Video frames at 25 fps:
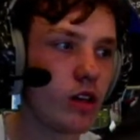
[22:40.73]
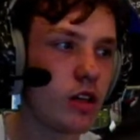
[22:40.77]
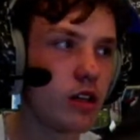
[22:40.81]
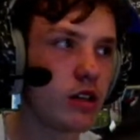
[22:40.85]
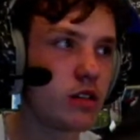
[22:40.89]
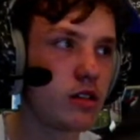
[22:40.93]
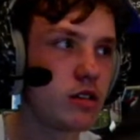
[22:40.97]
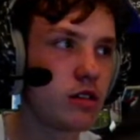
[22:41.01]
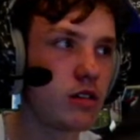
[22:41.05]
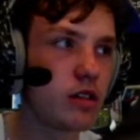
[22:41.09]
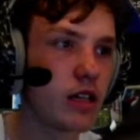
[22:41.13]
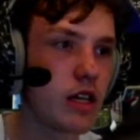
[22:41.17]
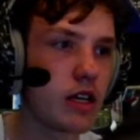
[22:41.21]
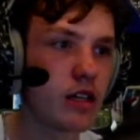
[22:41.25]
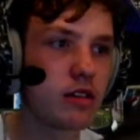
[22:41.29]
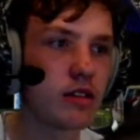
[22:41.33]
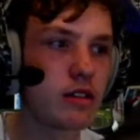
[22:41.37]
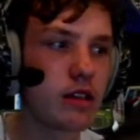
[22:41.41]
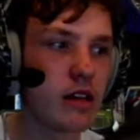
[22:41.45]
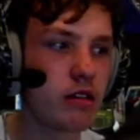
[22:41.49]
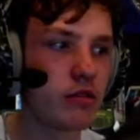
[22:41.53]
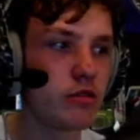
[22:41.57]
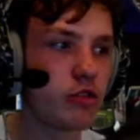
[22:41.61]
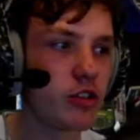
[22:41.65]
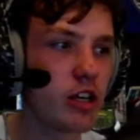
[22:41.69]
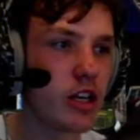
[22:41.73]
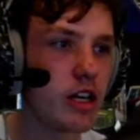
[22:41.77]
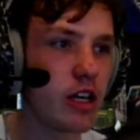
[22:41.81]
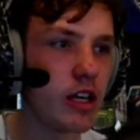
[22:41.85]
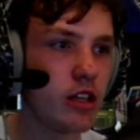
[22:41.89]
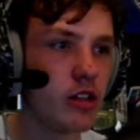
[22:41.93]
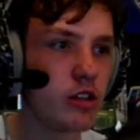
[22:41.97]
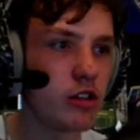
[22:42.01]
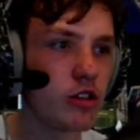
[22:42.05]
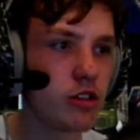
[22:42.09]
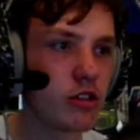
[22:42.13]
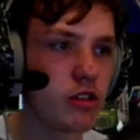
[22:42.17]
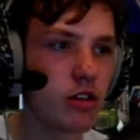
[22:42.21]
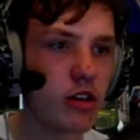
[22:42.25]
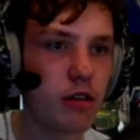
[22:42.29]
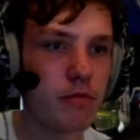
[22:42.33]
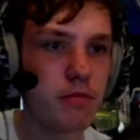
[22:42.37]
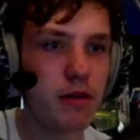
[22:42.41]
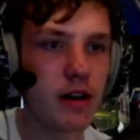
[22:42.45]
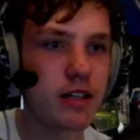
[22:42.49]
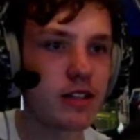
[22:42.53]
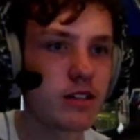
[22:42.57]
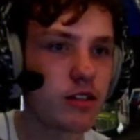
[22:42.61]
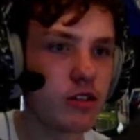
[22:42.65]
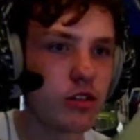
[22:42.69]
As that's now changed. Our
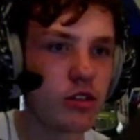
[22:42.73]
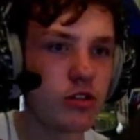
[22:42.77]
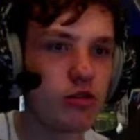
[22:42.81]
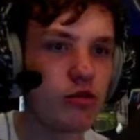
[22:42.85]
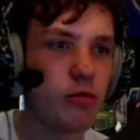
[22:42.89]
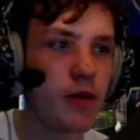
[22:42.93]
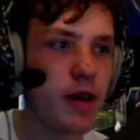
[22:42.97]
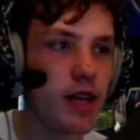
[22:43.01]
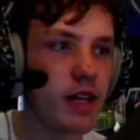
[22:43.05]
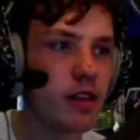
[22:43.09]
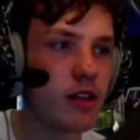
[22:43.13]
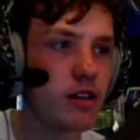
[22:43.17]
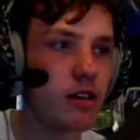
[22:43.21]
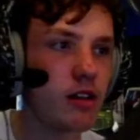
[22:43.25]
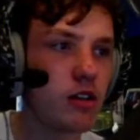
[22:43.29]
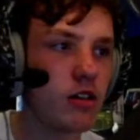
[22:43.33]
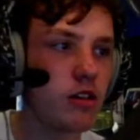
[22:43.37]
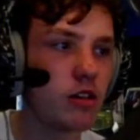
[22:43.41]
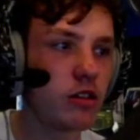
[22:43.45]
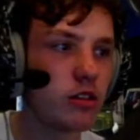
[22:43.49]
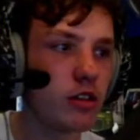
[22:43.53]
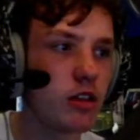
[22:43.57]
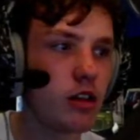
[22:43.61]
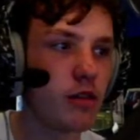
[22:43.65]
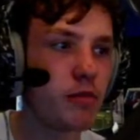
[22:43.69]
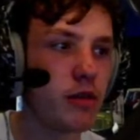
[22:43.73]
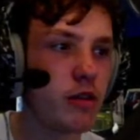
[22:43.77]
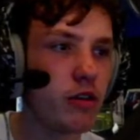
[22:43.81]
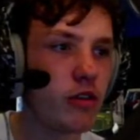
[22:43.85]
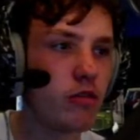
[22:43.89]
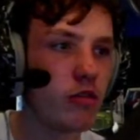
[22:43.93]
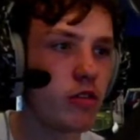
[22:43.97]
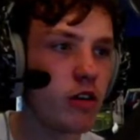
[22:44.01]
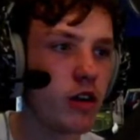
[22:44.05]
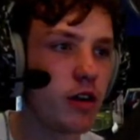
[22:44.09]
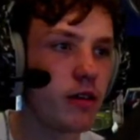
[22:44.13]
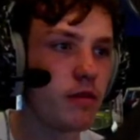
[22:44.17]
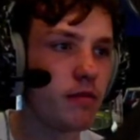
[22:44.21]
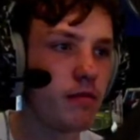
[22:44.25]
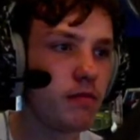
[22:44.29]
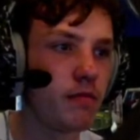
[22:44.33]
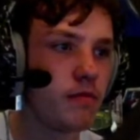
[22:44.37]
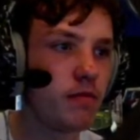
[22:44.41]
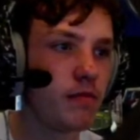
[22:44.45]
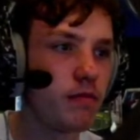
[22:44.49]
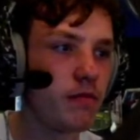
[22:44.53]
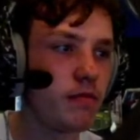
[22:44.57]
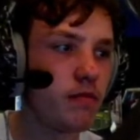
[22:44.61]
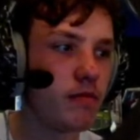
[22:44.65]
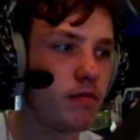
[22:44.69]
passengers will be in the dark. They'll be alright.
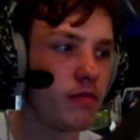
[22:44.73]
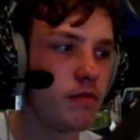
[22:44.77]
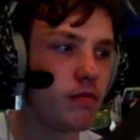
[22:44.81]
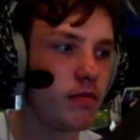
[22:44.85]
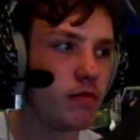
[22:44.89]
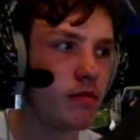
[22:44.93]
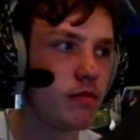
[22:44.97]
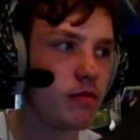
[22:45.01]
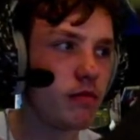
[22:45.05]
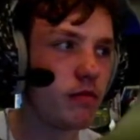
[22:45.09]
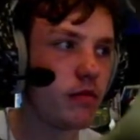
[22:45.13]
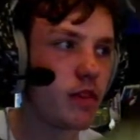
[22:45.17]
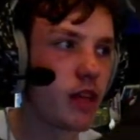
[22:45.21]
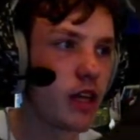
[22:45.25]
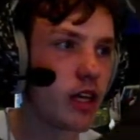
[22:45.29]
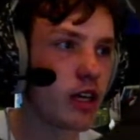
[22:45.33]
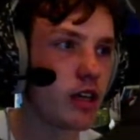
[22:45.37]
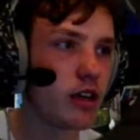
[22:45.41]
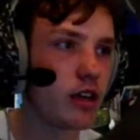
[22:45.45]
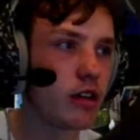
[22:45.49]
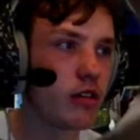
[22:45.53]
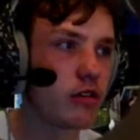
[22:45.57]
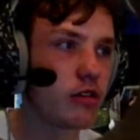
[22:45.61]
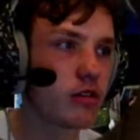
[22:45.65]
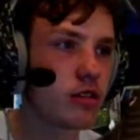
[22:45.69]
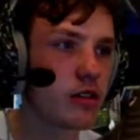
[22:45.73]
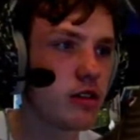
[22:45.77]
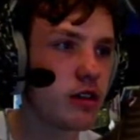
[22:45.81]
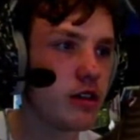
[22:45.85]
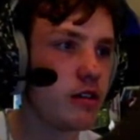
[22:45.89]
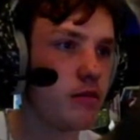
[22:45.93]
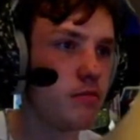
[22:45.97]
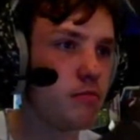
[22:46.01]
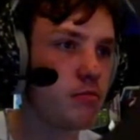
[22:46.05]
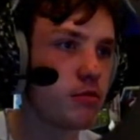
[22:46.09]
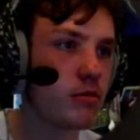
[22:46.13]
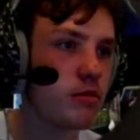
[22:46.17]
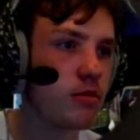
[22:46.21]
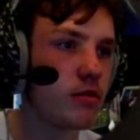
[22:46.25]
They can go to sleep.